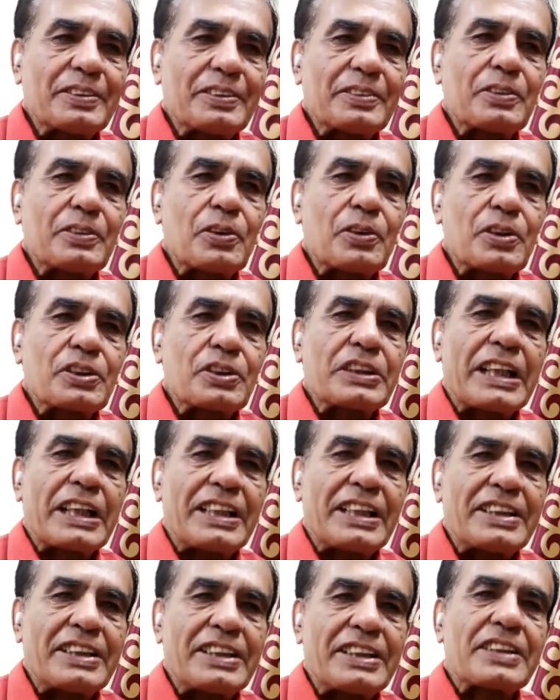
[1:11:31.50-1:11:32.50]
those
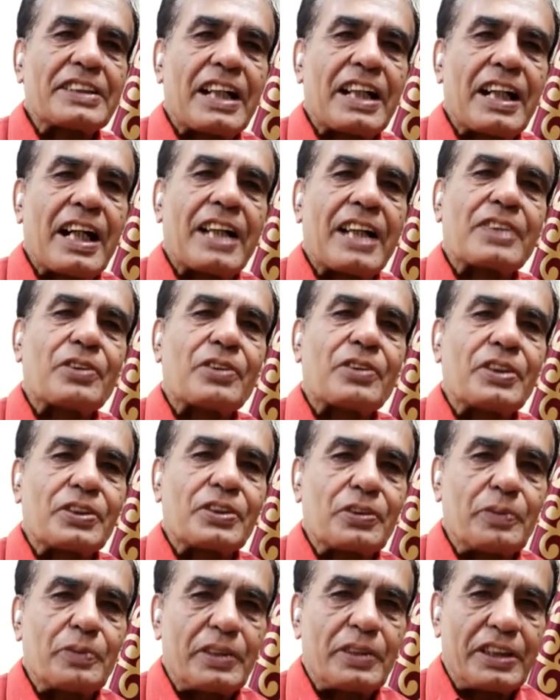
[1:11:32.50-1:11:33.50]
challenges are going
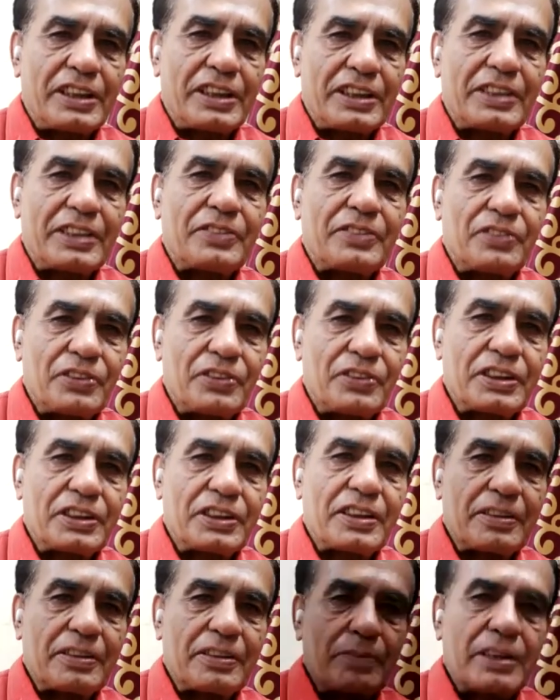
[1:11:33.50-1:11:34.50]
to be there in
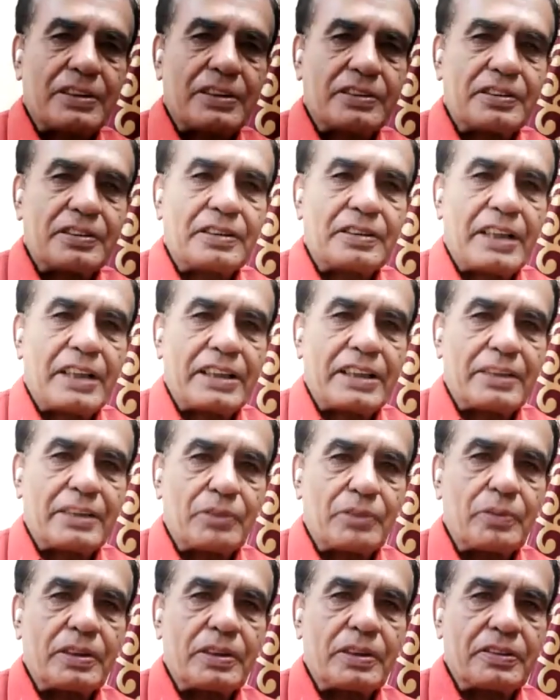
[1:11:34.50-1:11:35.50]
future, but at the
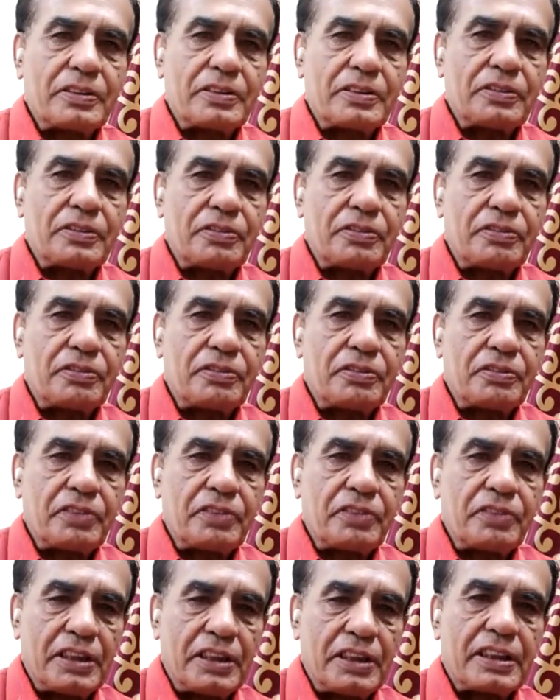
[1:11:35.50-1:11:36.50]
moment we
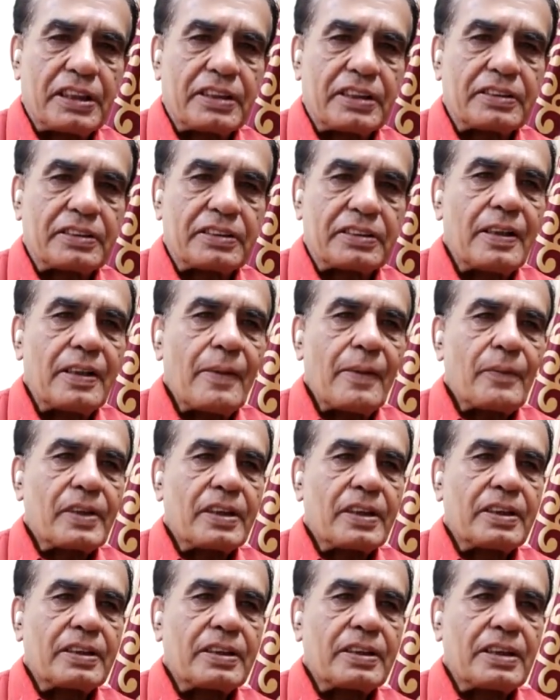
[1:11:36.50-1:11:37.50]
feel that
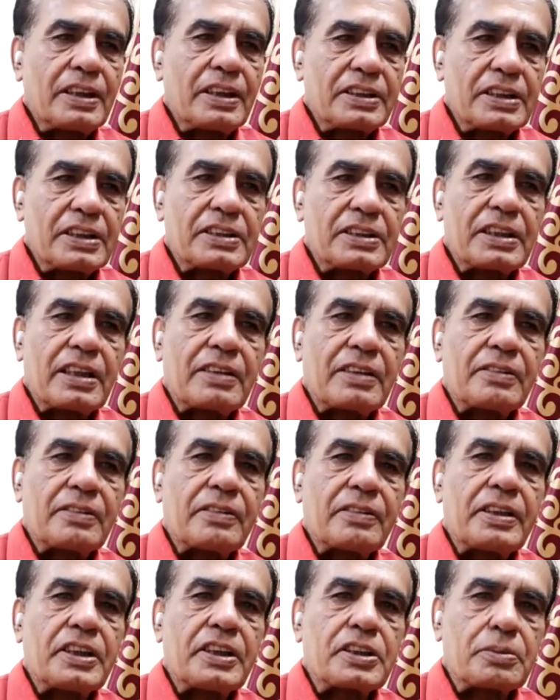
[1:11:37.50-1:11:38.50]
relations are
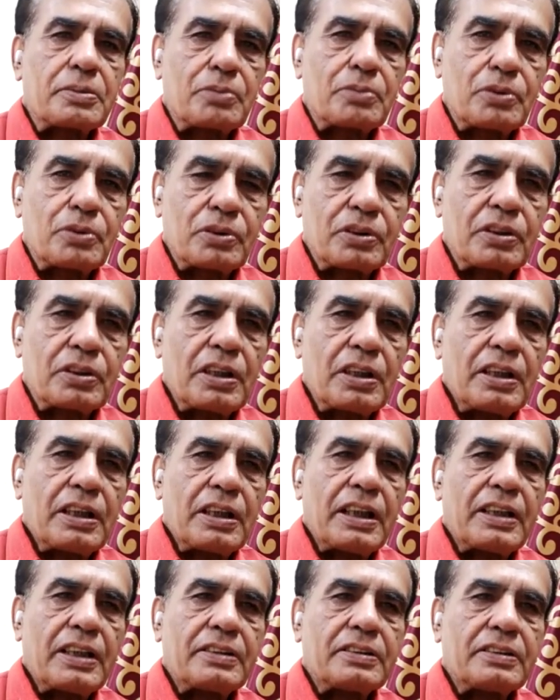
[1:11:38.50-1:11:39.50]
very smooth
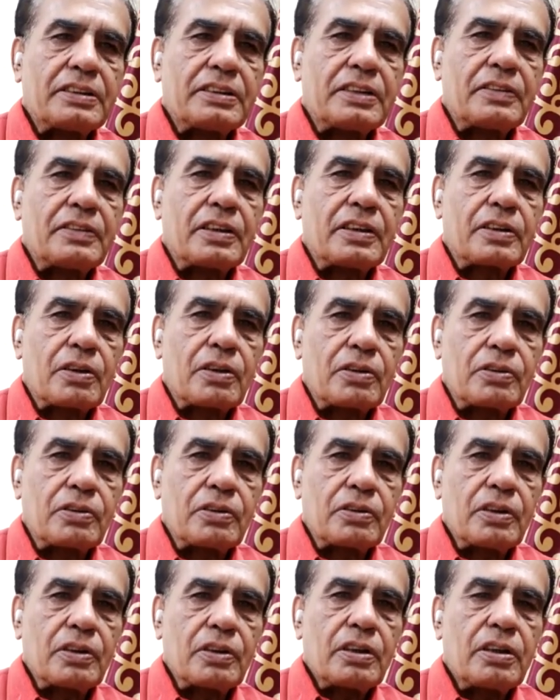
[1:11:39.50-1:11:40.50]
and they will
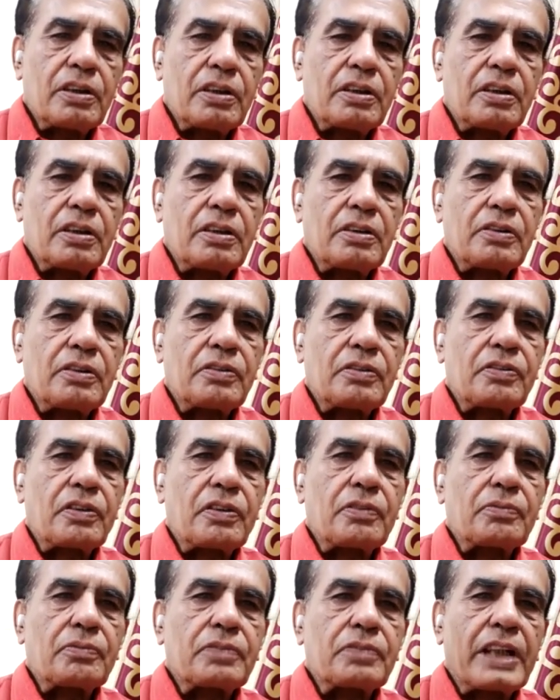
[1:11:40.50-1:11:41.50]
grow
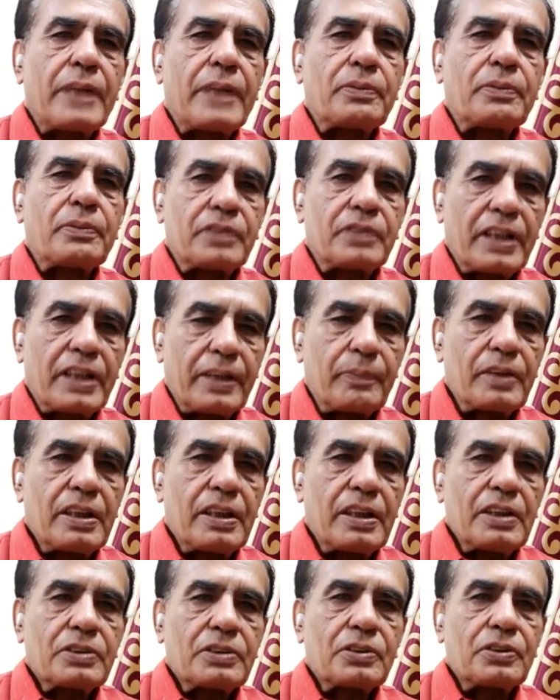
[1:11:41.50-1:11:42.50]
from time to time.
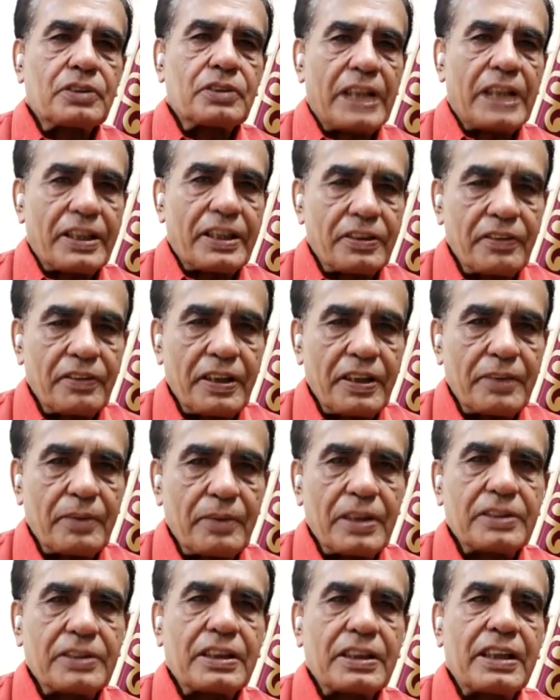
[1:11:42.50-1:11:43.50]
So thank you very
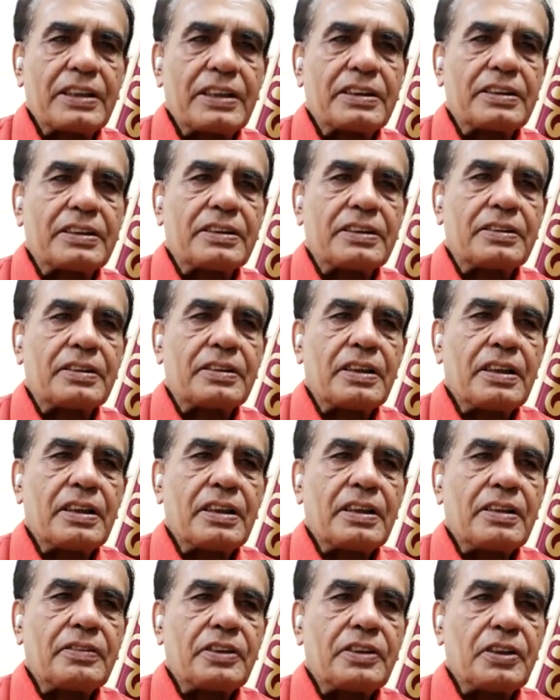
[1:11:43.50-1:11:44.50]
much, and
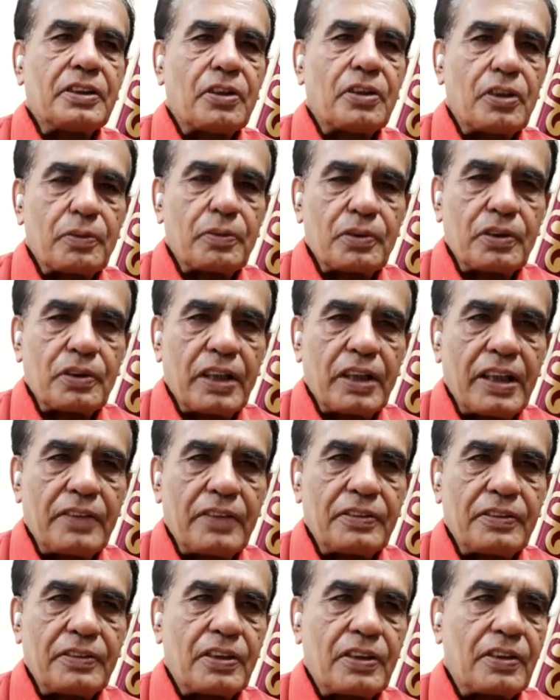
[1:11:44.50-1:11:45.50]
we hope to have
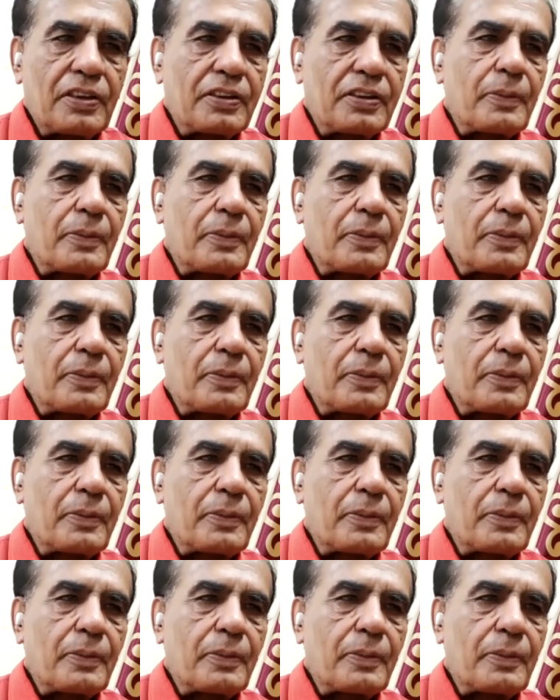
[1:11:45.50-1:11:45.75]
your